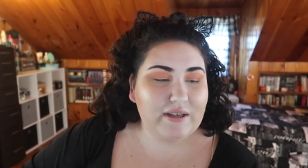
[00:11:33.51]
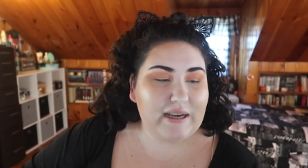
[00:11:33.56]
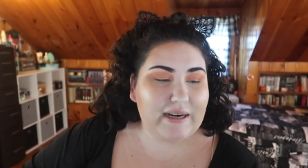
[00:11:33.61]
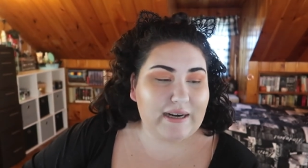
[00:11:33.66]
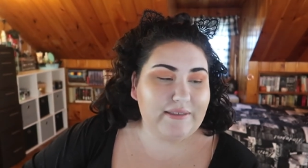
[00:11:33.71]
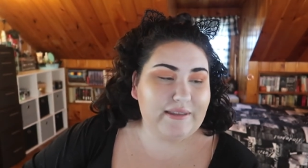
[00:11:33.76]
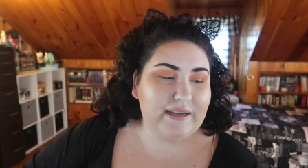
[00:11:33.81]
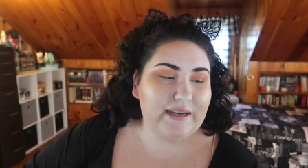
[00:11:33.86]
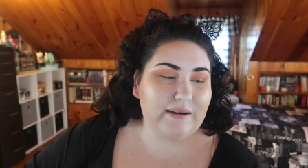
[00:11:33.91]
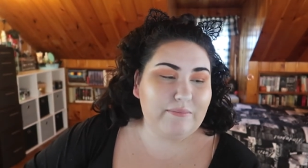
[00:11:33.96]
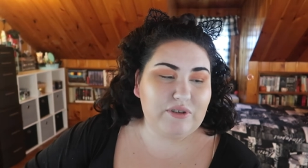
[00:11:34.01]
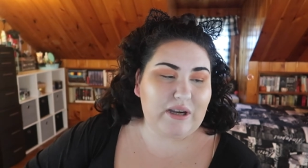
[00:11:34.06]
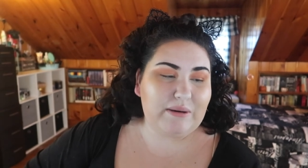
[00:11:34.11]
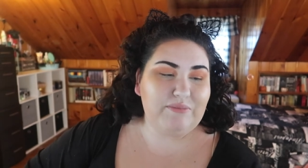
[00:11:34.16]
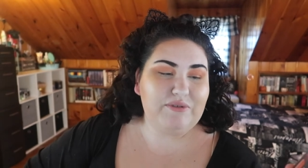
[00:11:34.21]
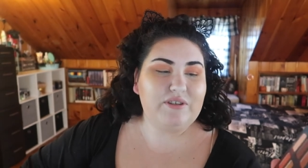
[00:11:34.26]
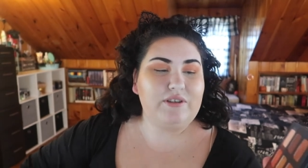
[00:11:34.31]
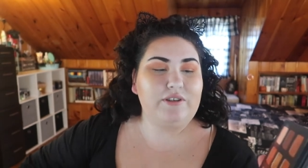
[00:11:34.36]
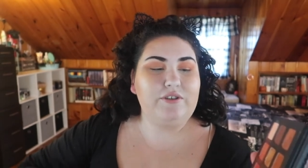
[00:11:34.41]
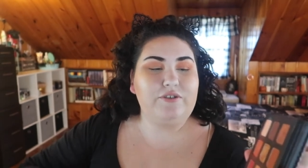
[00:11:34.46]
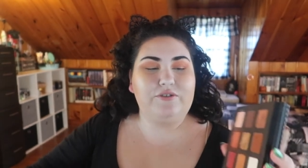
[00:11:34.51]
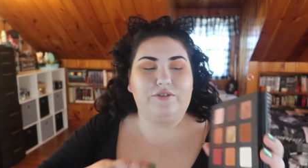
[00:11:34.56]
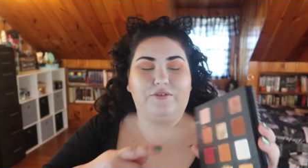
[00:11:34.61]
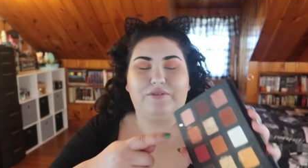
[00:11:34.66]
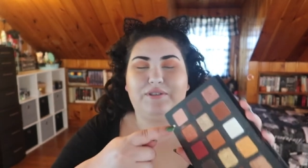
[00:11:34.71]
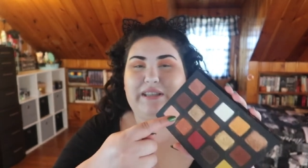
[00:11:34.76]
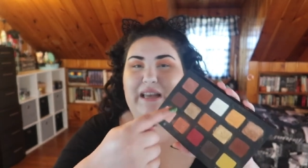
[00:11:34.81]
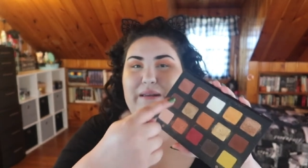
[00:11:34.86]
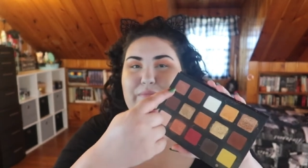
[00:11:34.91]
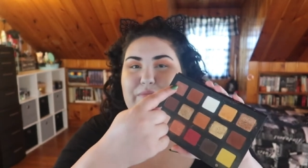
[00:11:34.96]
And I think I'm just going to use
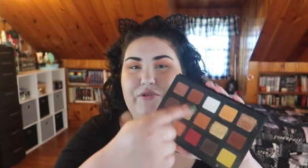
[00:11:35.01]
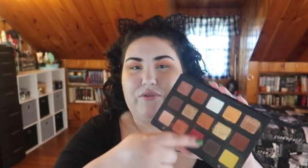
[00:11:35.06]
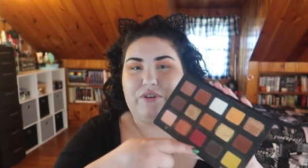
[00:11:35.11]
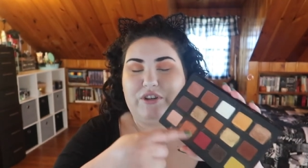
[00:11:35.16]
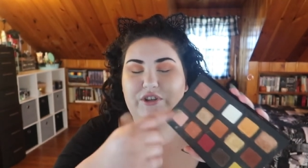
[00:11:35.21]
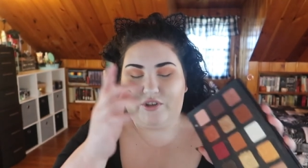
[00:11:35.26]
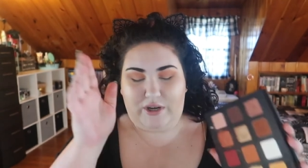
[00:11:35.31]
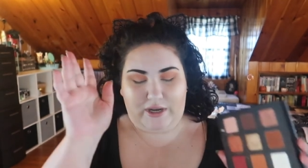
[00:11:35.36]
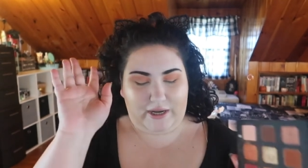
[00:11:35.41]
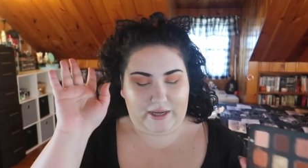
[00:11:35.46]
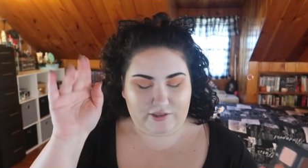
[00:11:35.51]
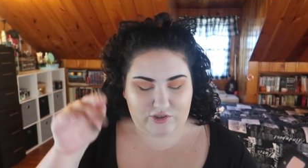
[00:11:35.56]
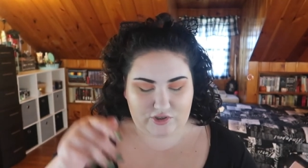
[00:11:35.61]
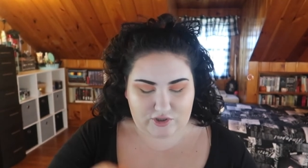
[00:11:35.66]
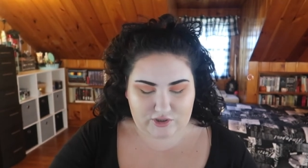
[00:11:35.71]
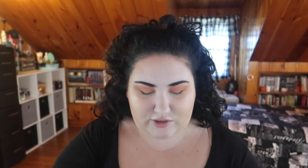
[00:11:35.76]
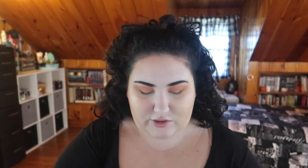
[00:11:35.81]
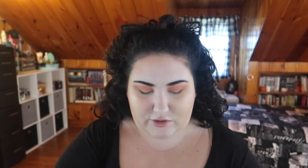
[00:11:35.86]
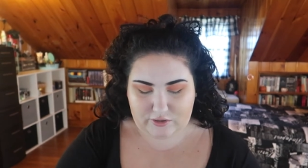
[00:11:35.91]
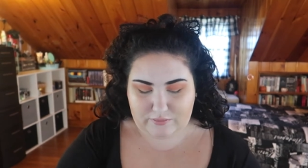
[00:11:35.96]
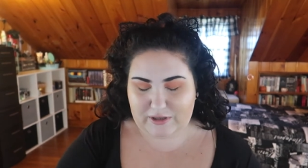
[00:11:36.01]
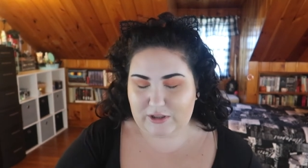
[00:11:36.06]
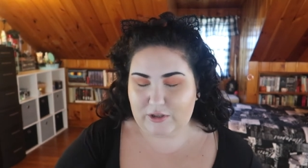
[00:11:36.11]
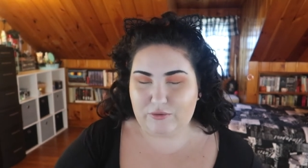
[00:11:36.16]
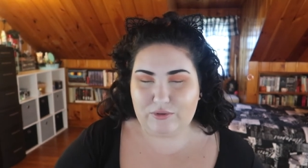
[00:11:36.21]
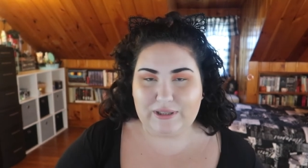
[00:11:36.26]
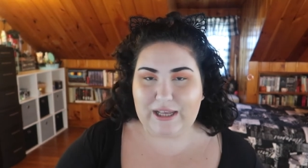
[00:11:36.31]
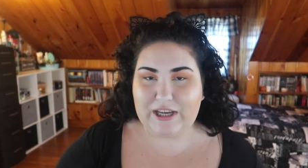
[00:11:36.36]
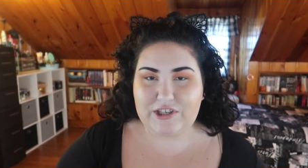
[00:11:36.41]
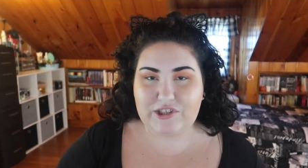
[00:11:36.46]
those same three shades just to do my
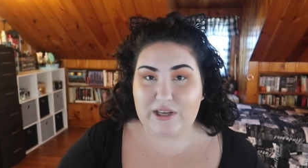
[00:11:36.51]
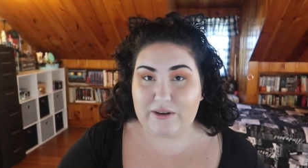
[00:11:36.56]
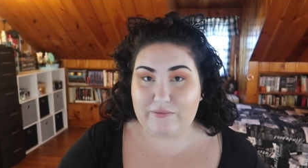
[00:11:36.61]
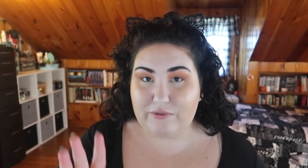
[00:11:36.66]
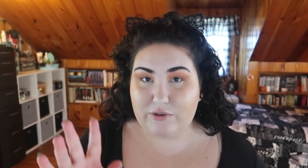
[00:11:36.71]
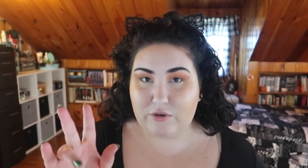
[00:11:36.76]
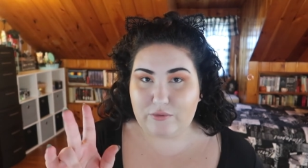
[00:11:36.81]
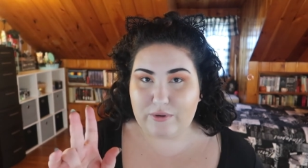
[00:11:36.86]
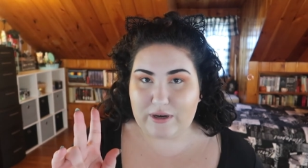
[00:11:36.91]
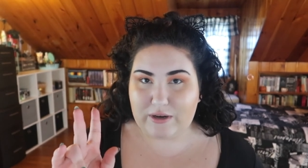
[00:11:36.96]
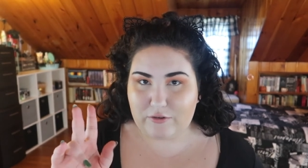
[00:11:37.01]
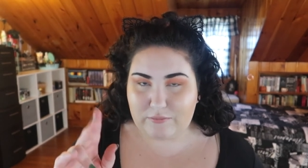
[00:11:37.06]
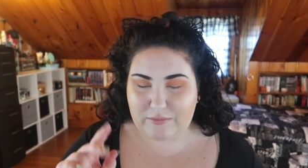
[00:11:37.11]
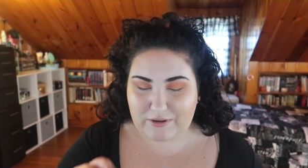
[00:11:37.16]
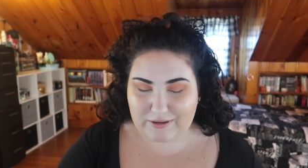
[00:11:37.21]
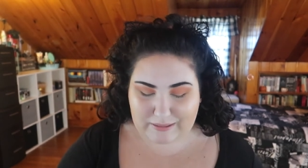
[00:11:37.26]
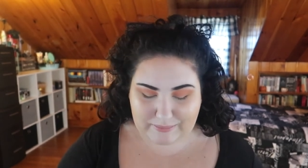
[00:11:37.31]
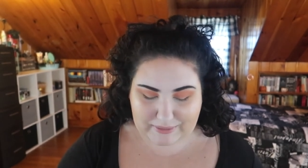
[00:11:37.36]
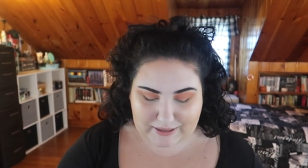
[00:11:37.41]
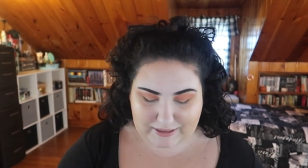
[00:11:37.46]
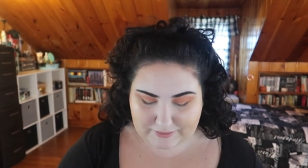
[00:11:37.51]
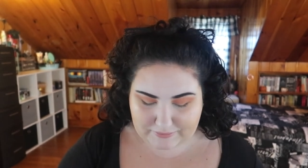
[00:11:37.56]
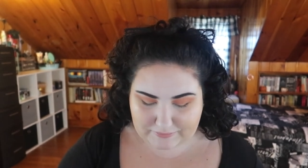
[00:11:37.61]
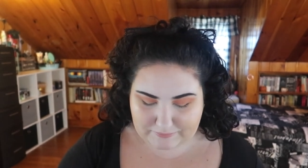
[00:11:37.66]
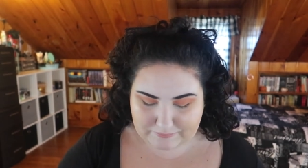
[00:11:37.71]
lower lash line real quick. We'll be right back.